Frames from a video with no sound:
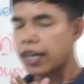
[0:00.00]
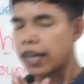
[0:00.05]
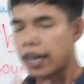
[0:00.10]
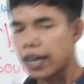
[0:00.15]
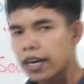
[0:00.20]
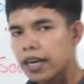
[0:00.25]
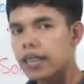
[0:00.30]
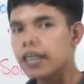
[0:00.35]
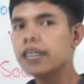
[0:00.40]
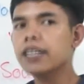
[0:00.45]

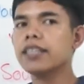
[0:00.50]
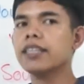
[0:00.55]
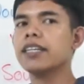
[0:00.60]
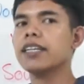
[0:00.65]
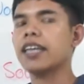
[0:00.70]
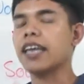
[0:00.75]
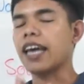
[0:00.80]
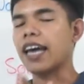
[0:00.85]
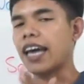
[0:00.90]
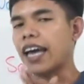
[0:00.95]

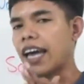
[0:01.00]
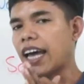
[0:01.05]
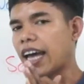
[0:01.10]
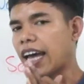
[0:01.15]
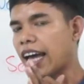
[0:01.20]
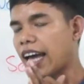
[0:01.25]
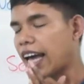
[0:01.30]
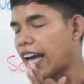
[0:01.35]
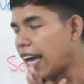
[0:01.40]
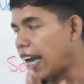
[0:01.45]

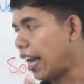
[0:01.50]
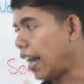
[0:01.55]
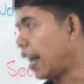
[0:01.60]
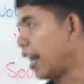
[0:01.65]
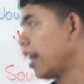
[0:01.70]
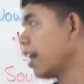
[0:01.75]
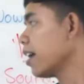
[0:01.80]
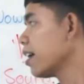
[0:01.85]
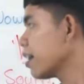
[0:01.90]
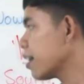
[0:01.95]
And
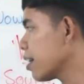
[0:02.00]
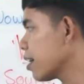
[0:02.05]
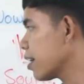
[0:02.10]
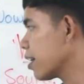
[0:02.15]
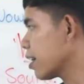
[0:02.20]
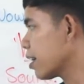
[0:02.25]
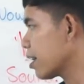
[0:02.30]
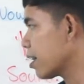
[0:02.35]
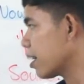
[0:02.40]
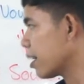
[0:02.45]

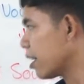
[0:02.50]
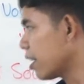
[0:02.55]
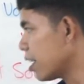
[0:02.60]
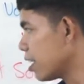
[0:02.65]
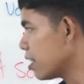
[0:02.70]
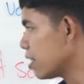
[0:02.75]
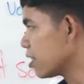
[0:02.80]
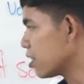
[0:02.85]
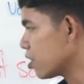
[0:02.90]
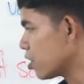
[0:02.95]
there
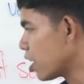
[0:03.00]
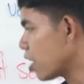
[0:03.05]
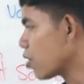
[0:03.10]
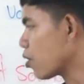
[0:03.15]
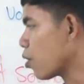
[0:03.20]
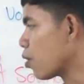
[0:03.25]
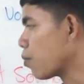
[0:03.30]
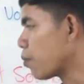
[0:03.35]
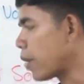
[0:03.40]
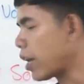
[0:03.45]
in
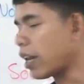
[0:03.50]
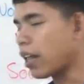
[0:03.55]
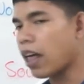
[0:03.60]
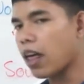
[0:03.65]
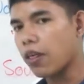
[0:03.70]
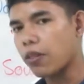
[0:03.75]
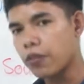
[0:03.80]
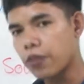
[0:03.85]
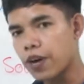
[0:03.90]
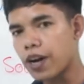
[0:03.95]
general,
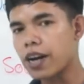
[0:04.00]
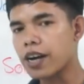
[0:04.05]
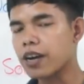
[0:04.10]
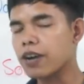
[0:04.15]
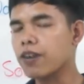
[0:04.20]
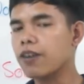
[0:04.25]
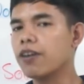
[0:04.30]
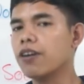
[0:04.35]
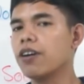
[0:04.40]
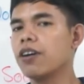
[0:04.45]
but
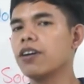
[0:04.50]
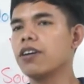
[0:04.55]
the